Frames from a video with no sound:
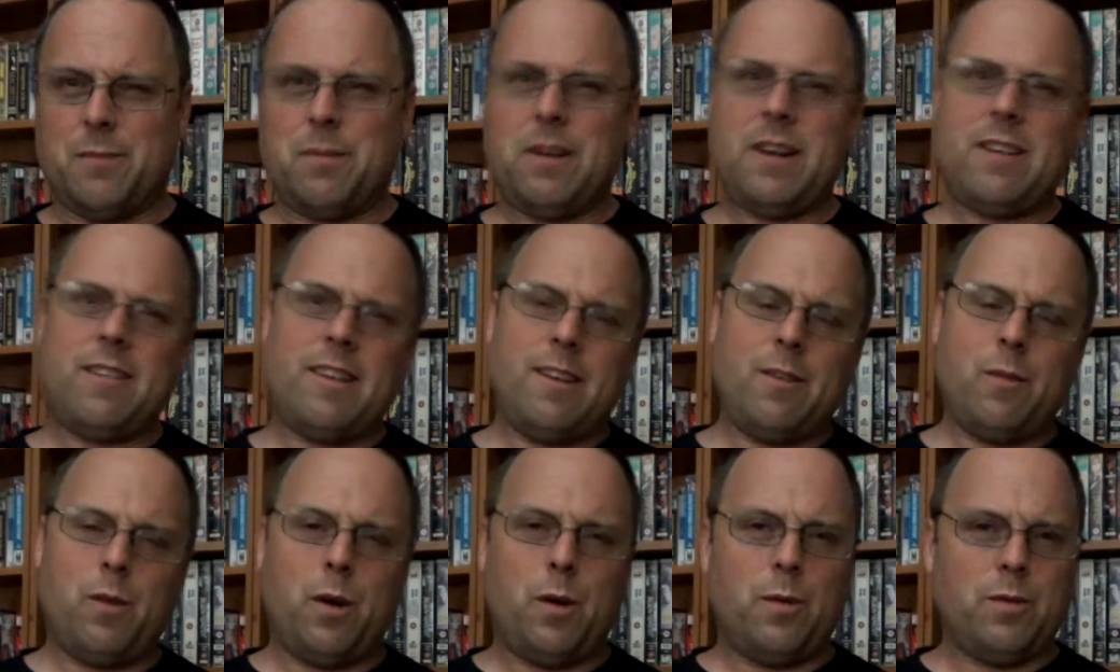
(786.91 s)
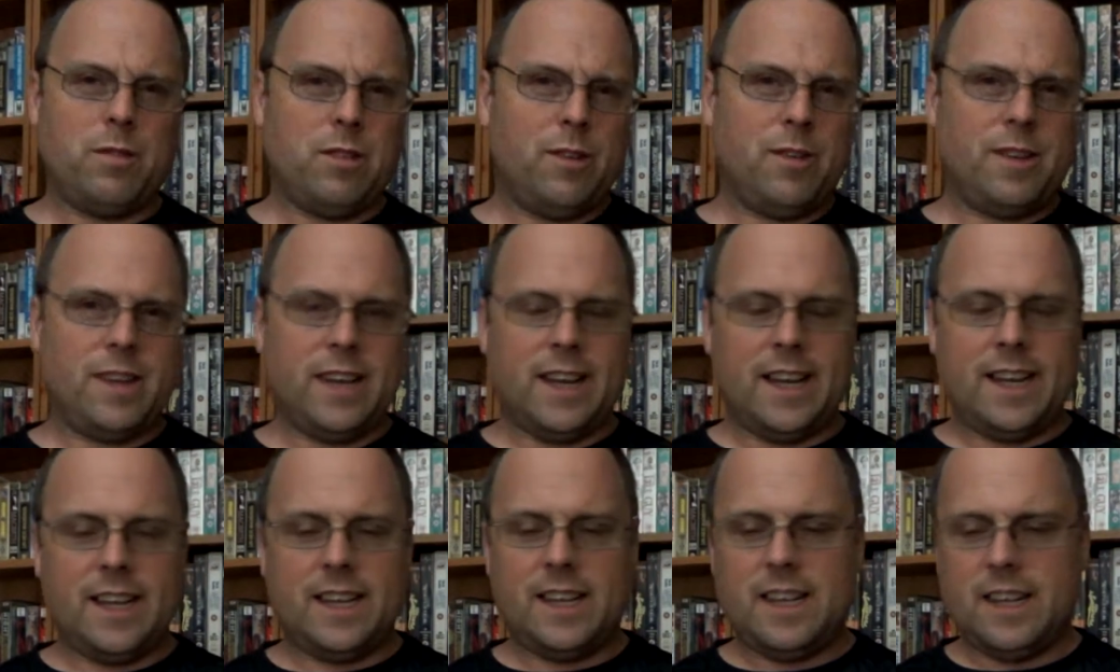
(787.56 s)
Mega Drive 1 was
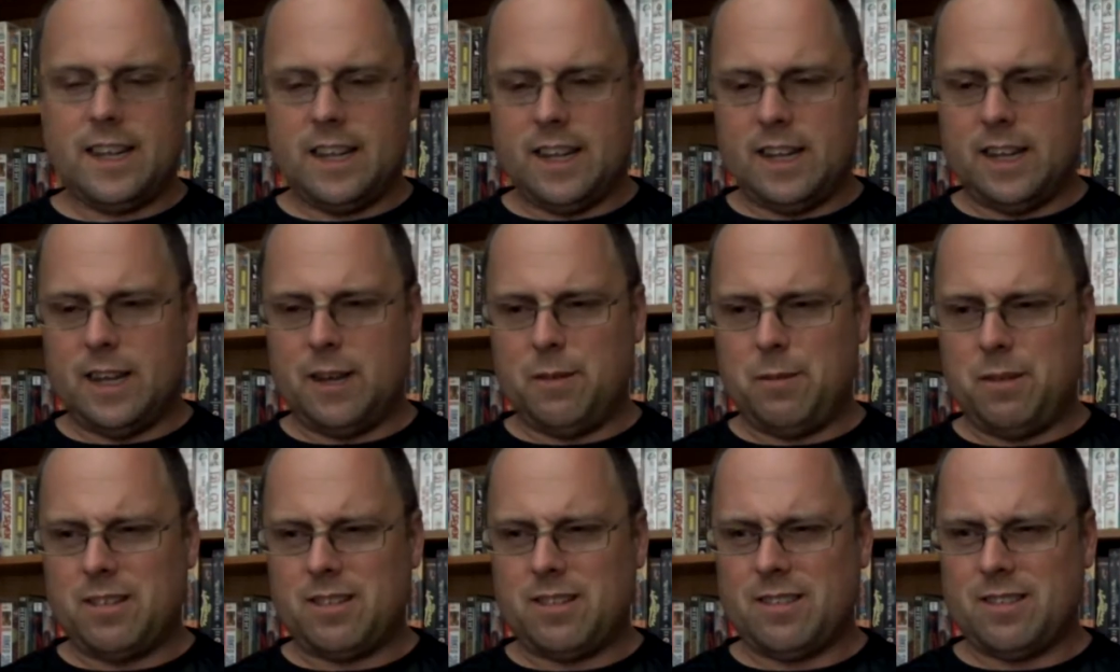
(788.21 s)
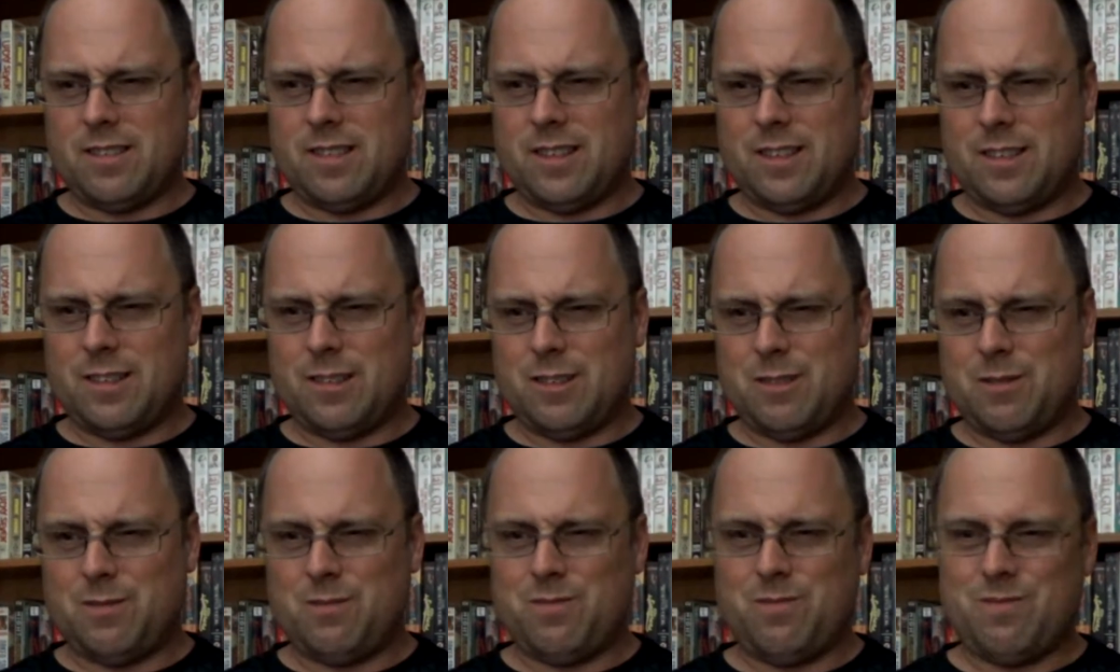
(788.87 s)
okay. Master
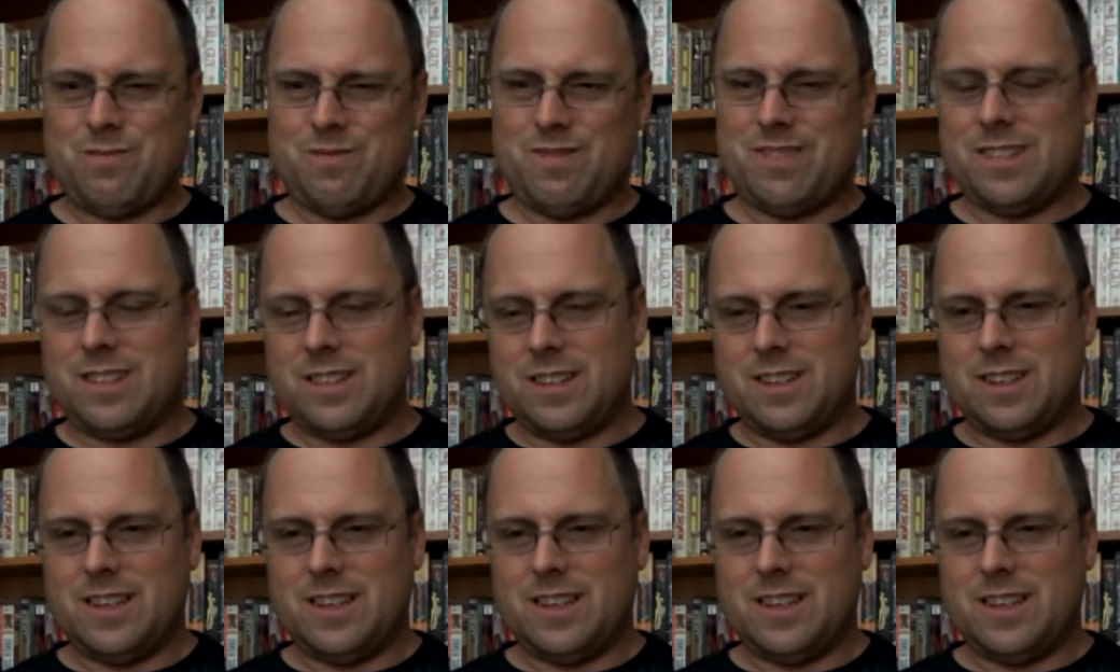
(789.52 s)
System,